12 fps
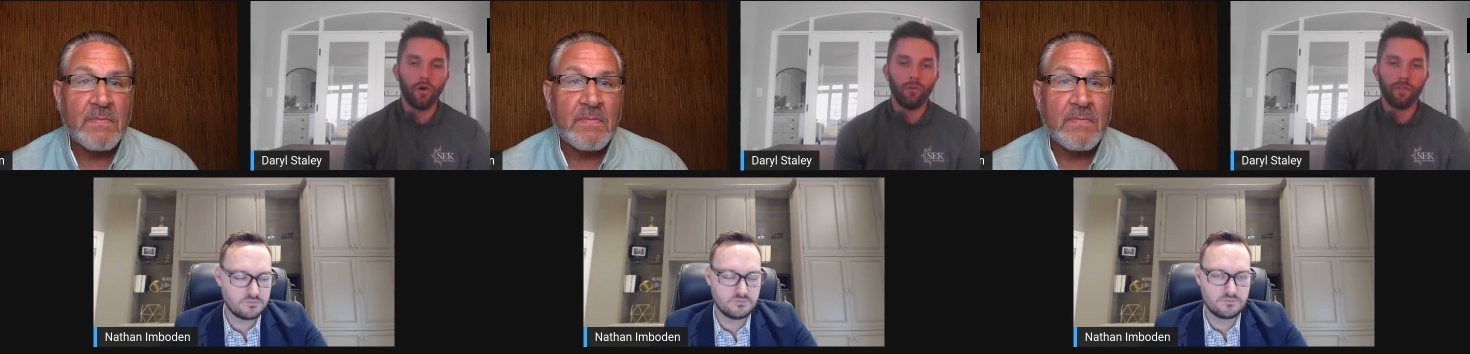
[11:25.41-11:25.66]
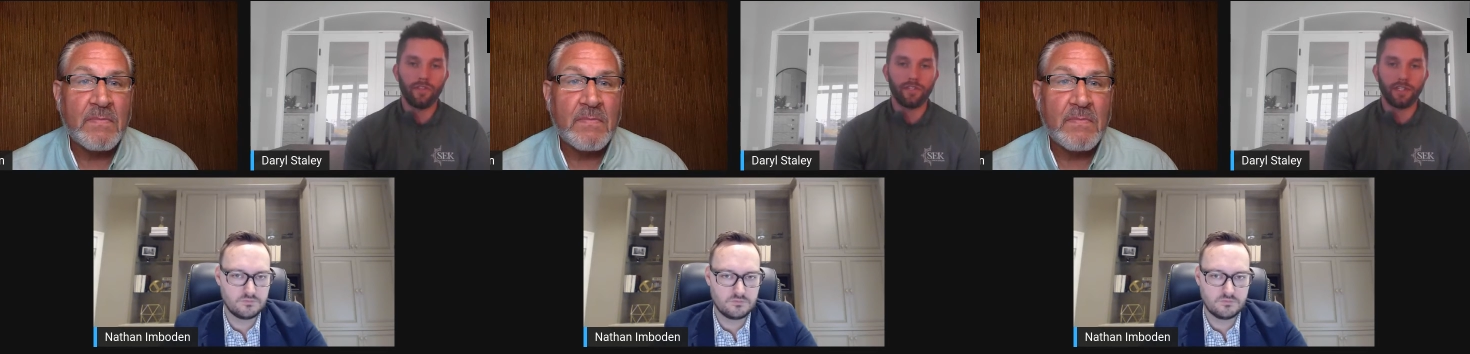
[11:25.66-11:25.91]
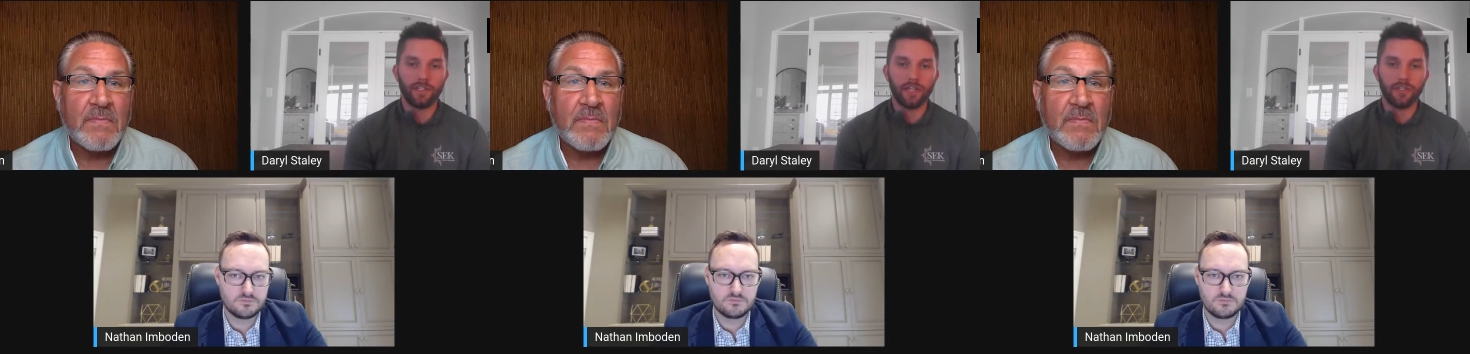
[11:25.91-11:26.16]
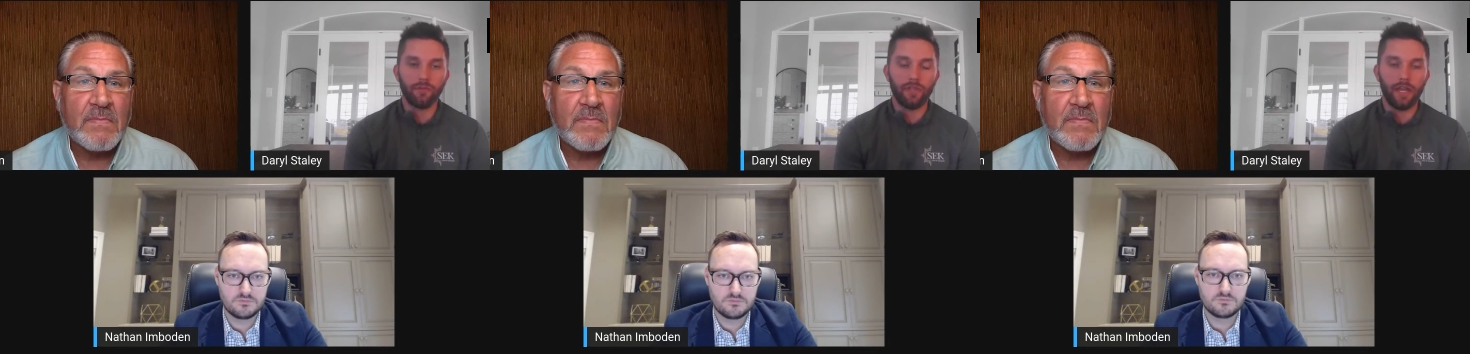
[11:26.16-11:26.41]
Speaker 1: with the
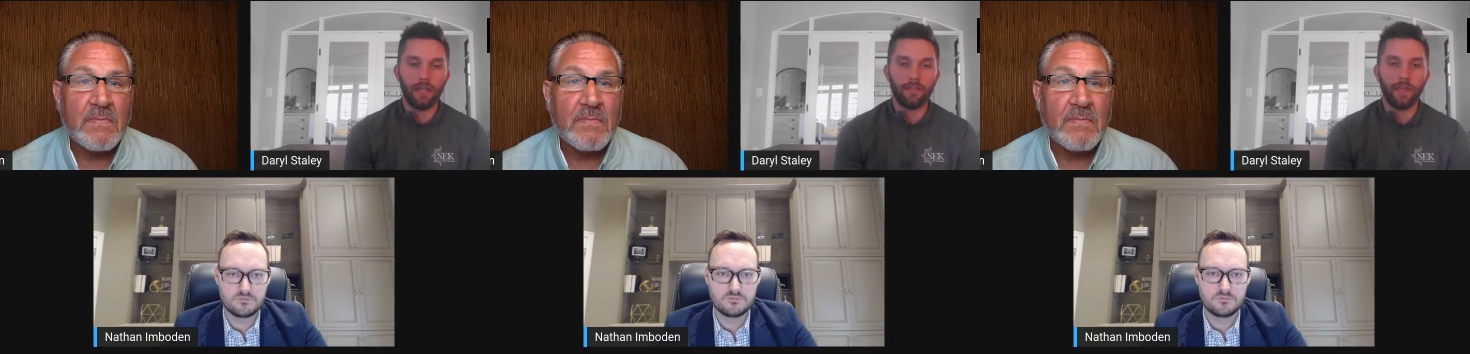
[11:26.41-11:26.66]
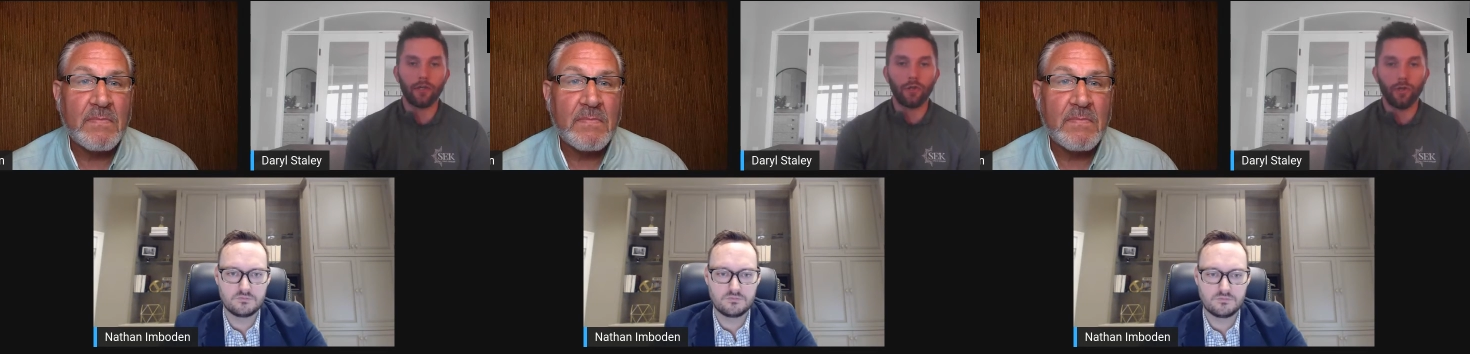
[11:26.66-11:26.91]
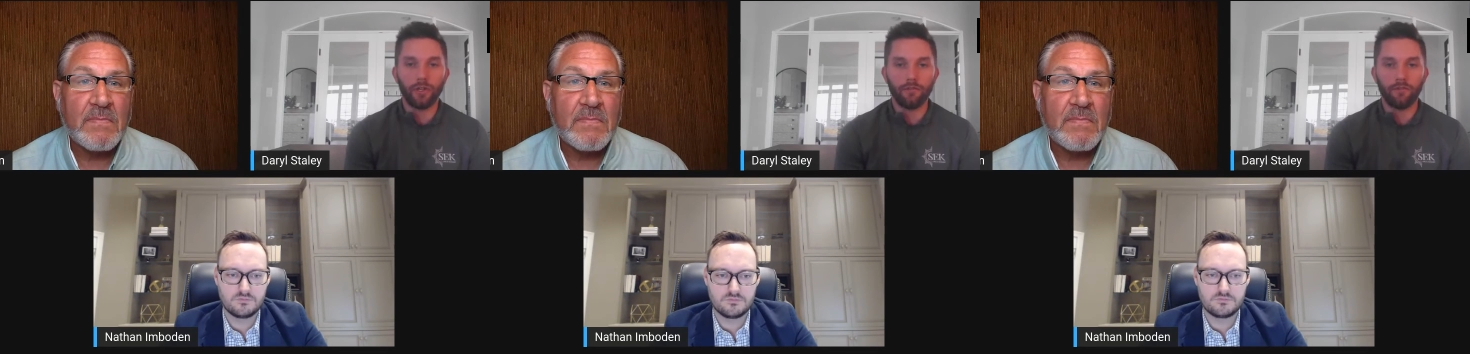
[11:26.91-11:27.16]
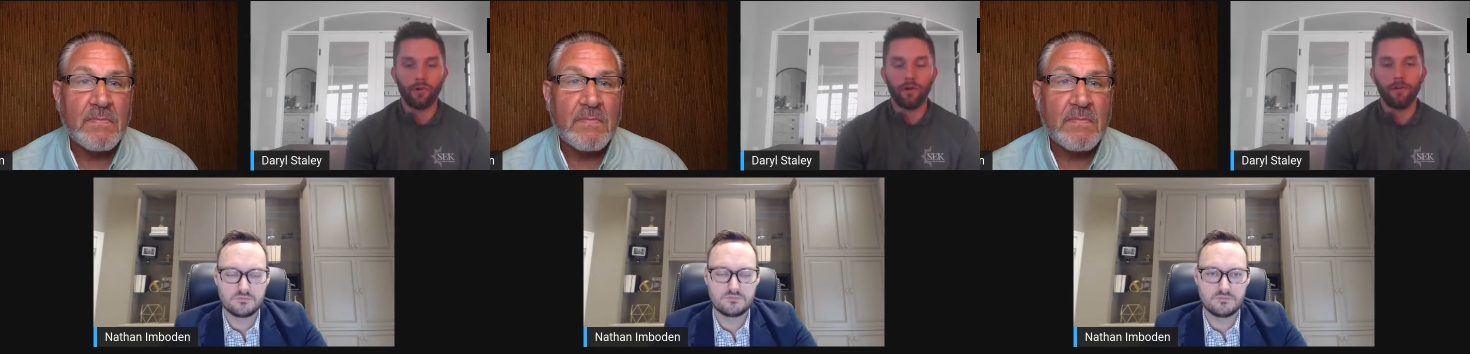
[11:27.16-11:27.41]
succession planning that you're looking
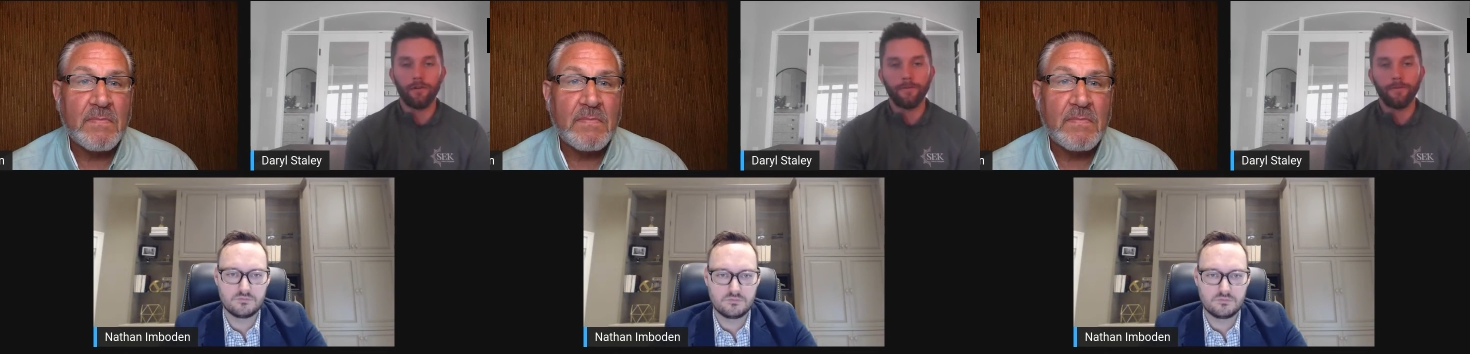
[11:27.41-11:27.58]
for